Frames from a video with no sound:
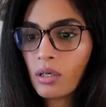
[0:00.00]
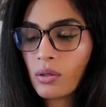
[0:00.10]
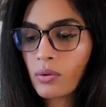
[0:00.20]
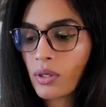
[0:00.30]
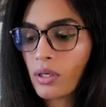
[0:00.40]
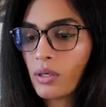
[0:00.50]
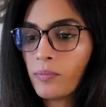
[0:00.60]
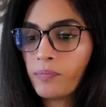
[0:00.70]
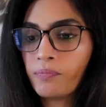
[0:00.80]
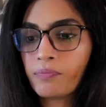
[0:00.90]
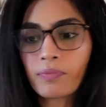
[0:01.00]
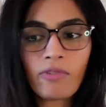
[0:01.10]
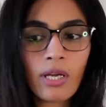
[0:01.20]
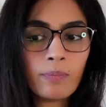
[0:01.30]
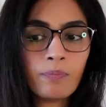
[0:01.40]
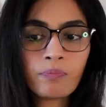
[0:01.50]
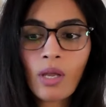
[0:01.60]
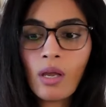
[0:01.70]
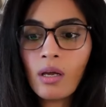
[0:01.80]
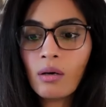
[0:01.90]
Okay, fine.
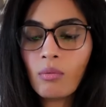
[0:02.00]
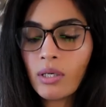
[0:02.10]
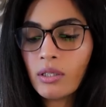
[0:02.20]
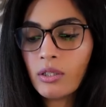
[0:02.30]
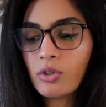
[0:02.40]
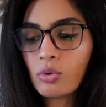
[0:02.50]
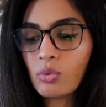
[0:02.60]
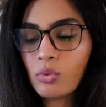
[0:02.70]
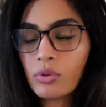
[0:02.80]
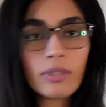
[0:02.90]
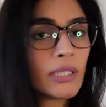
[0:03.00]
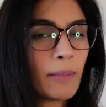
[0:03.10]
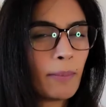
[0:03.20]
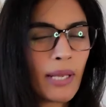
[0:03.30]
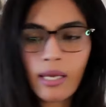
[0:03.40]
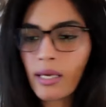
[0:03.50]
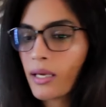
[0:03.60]
One, two, three, late.